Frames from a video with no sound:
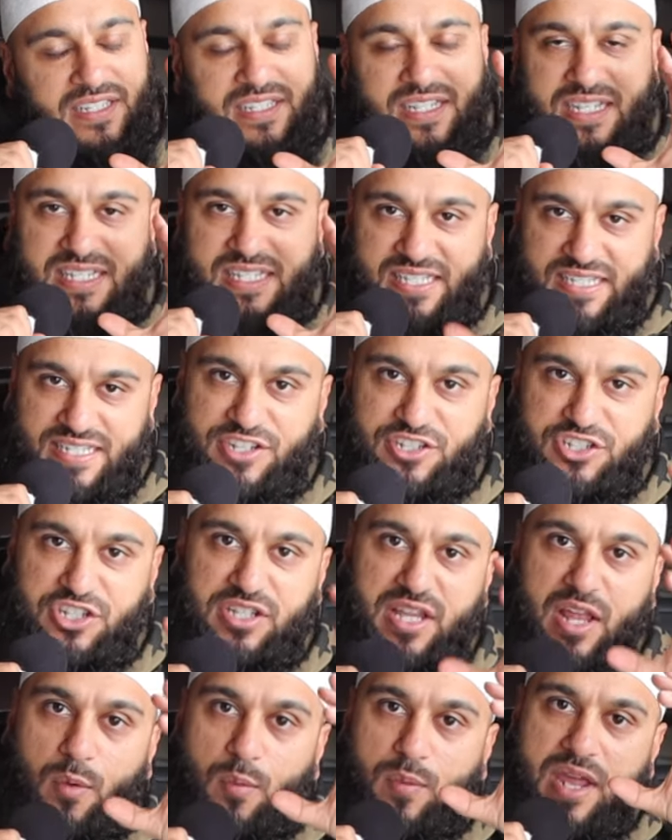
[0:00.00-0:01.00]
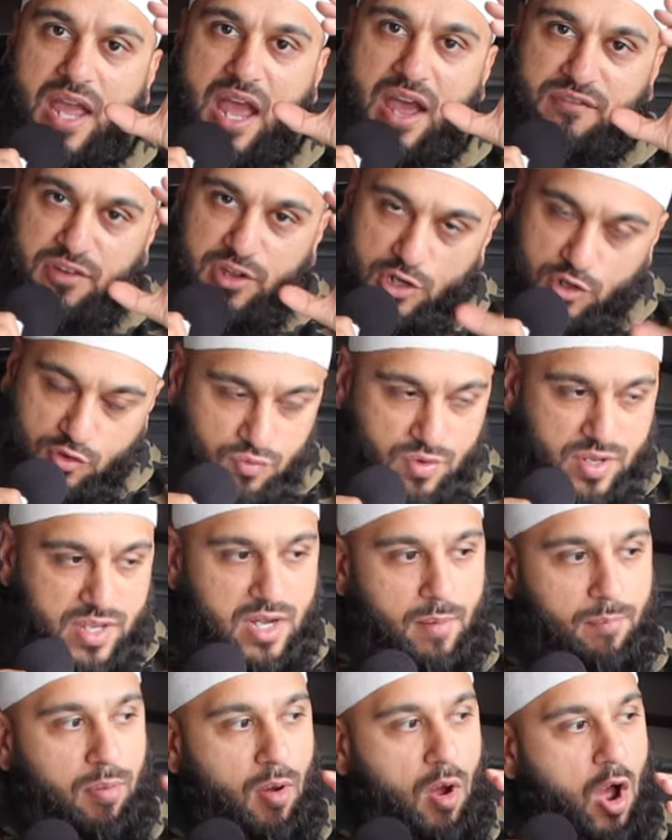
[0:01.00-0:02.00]
decision that we have agreed
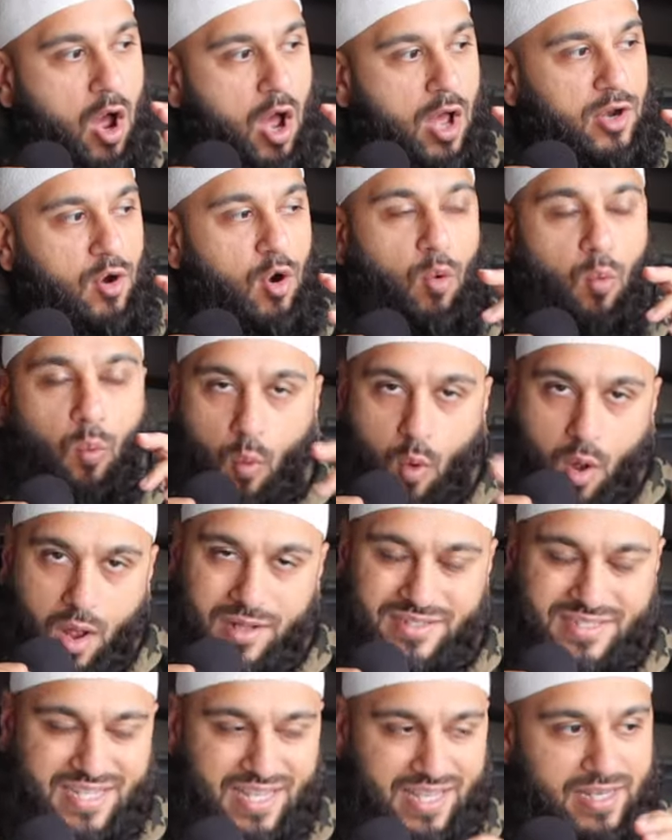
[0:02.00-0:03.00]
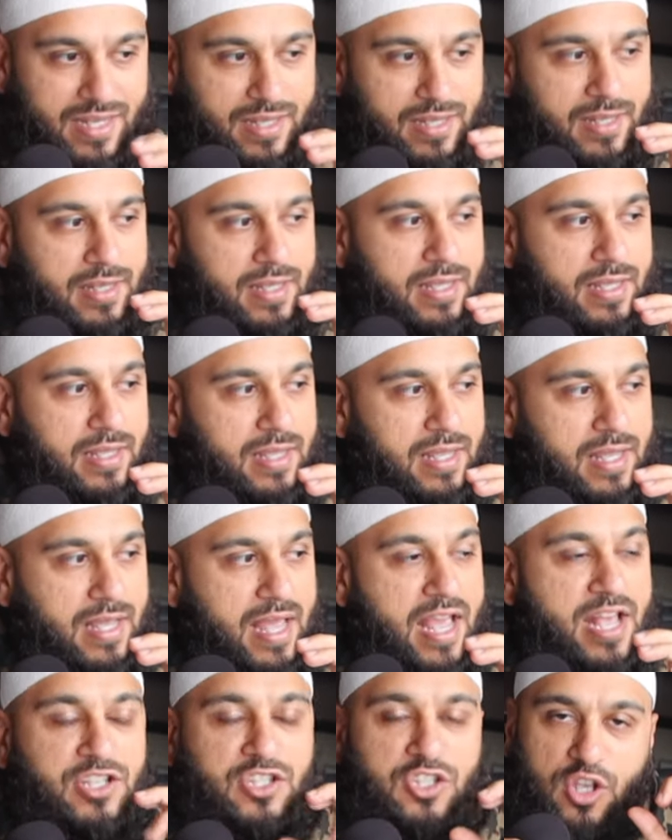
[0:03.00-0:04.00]
upon or wanted
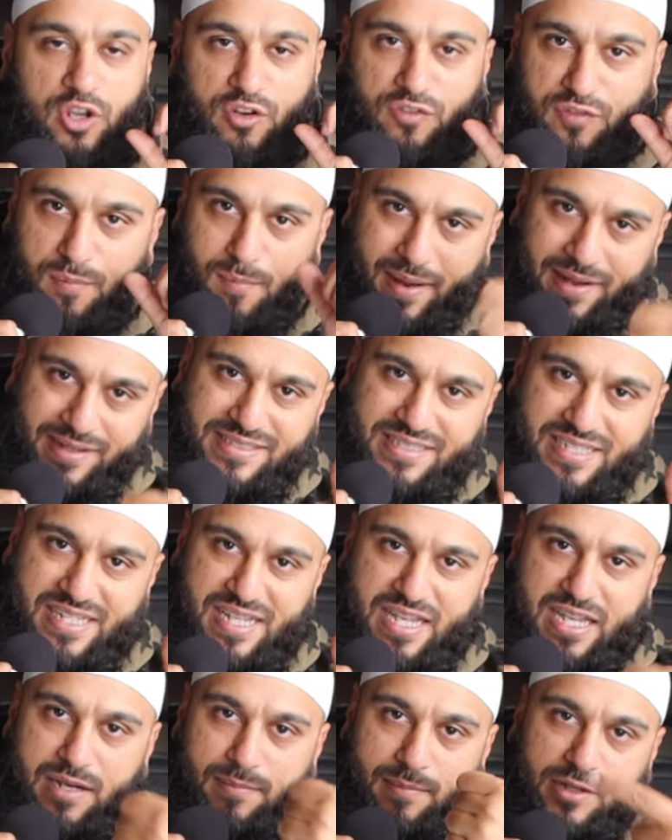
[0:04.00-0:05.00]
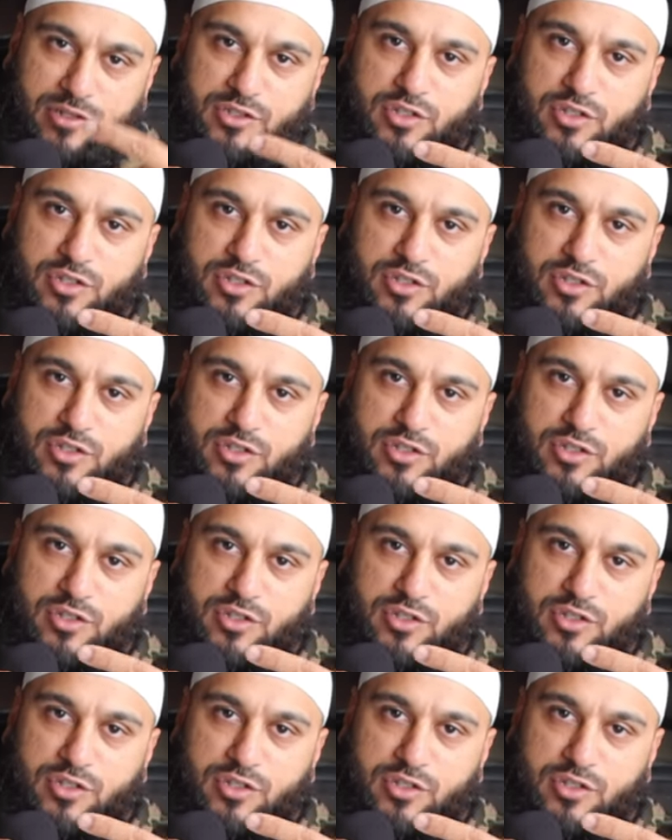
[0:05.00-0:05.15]
is good for my deen, my